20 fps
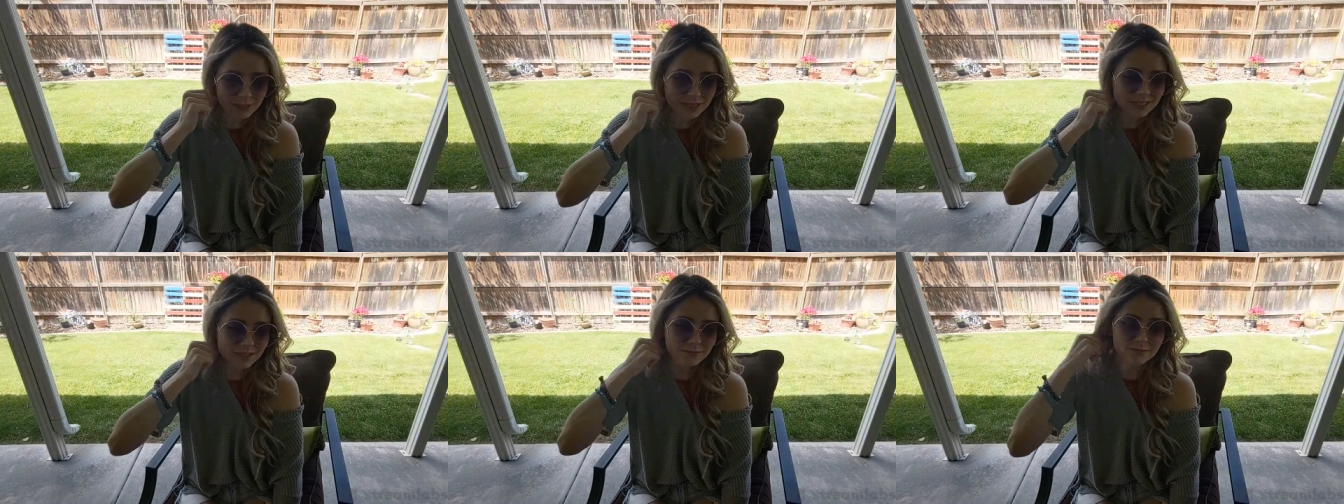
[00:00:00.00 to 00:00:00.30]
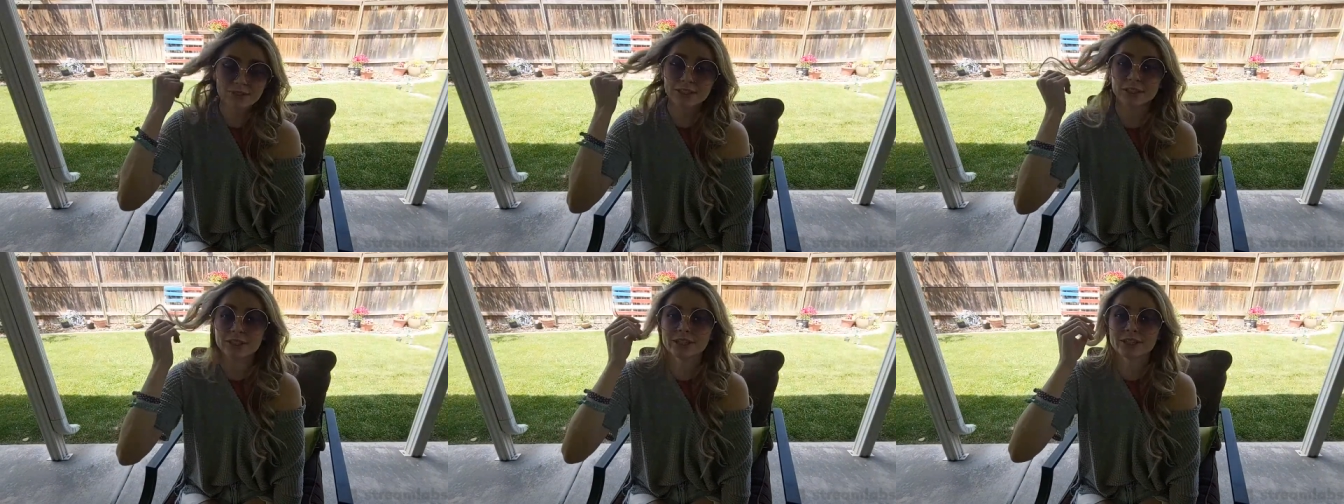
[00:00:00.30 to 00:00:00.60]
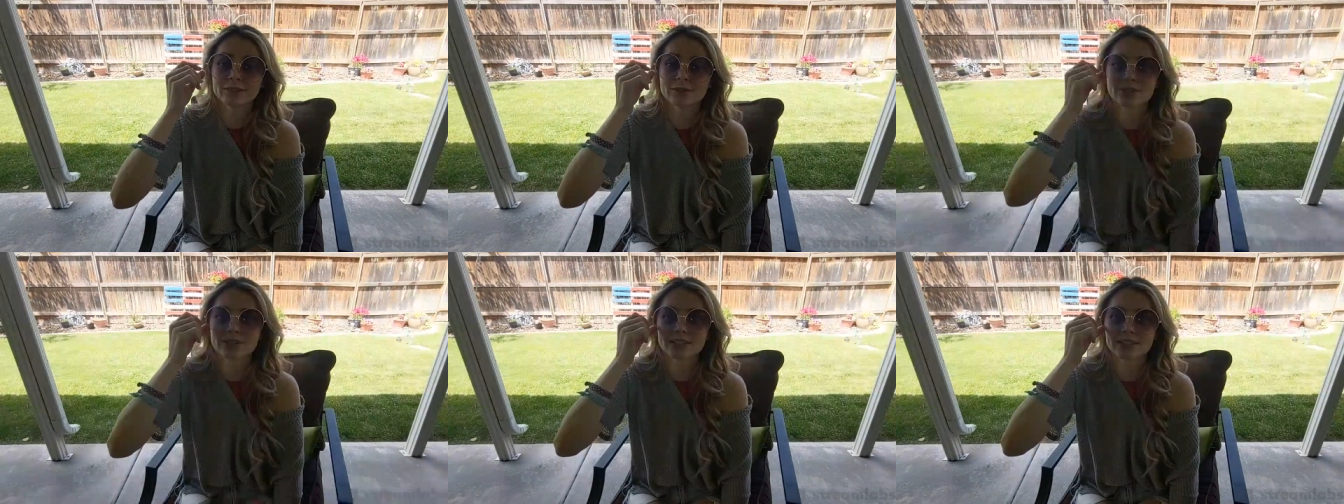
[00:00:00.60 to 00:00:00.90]
Because I'm
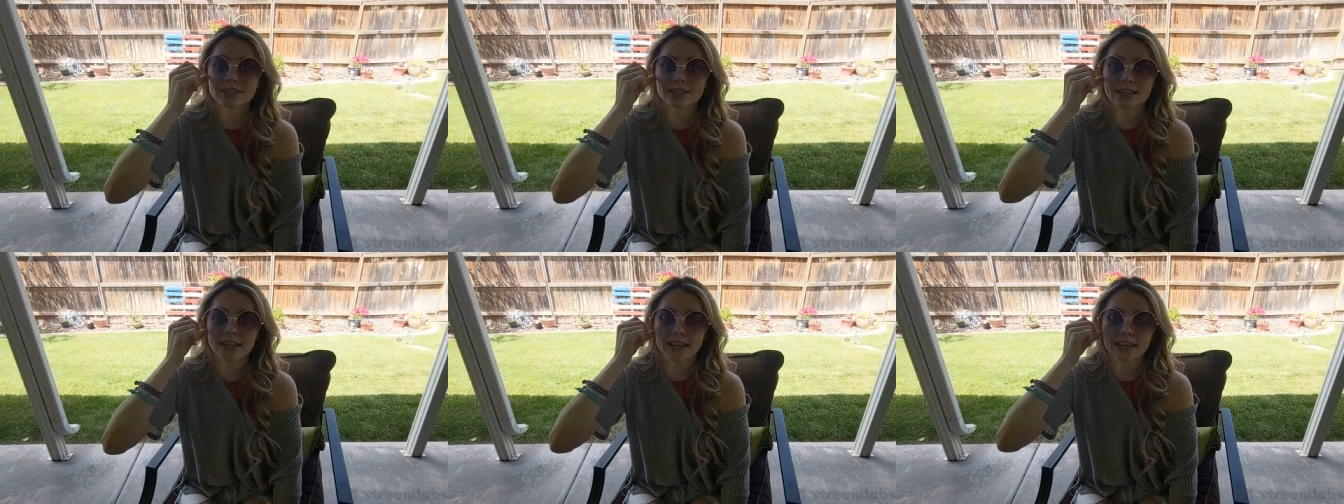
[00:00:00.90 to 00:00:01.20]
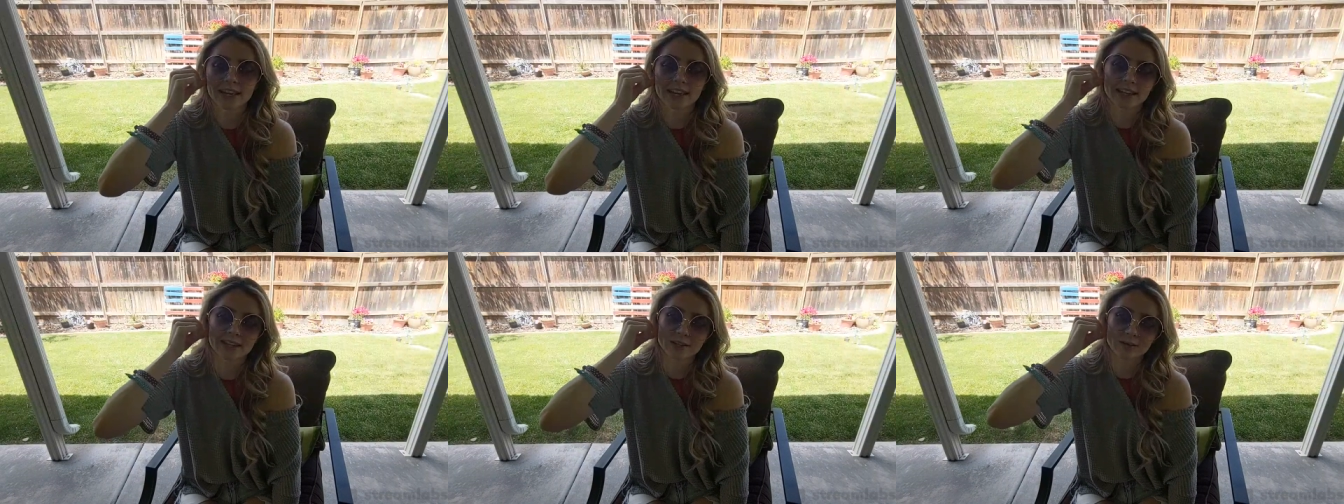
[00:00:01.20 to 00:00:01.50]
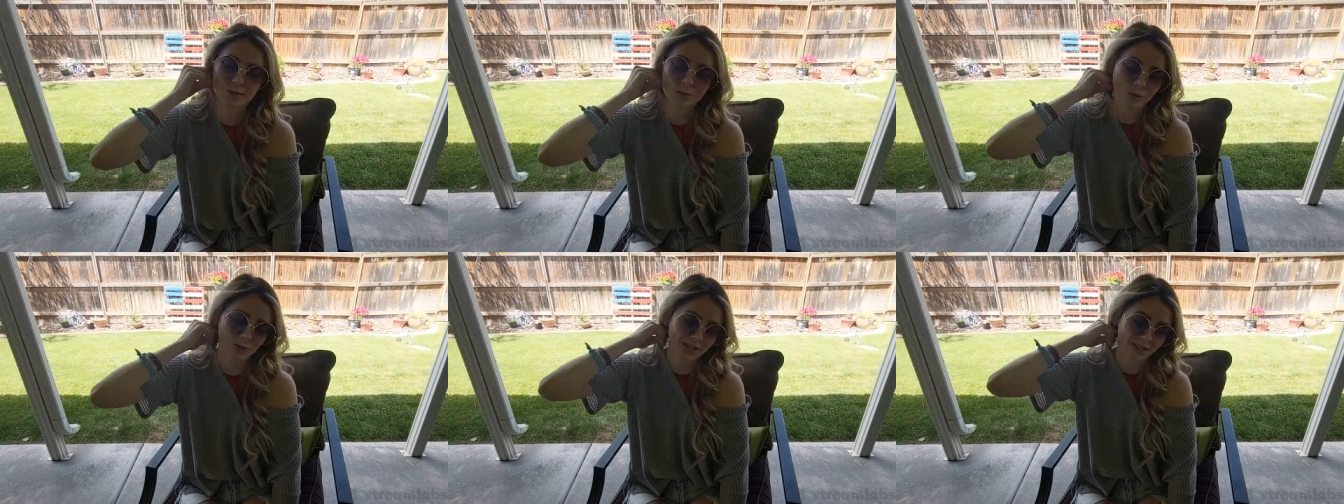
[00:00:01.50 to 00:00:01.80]
very used to saying
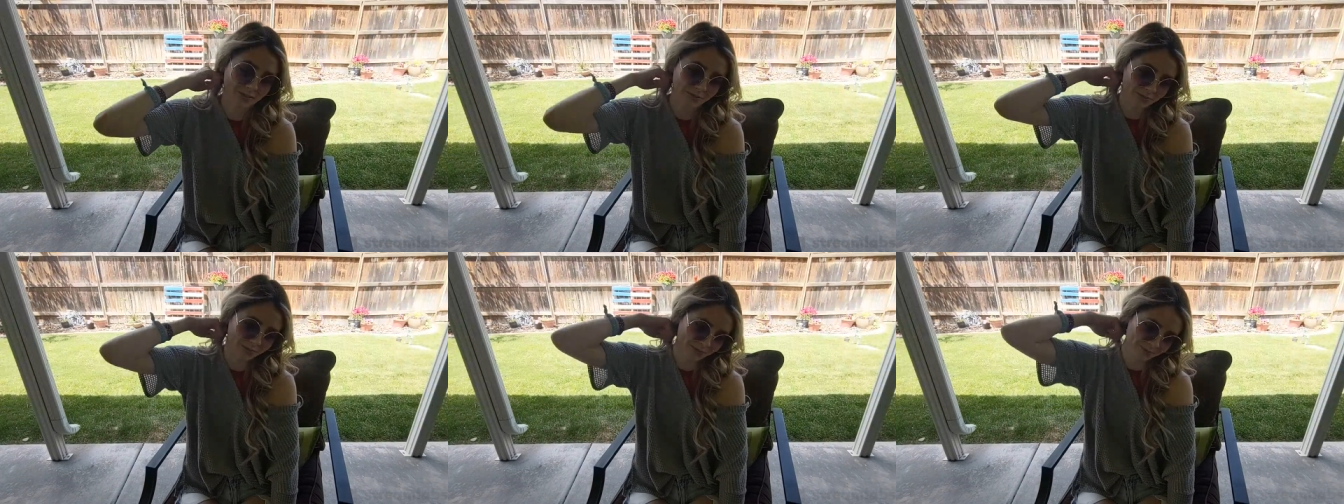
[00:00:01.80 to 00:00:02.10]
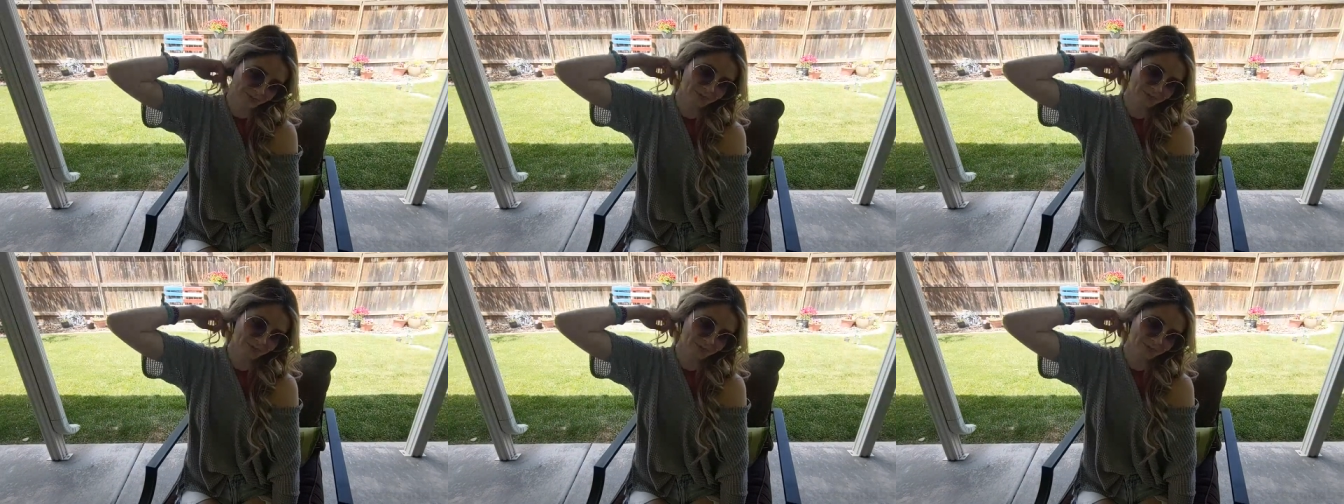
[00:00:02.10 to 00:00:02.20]
good morning.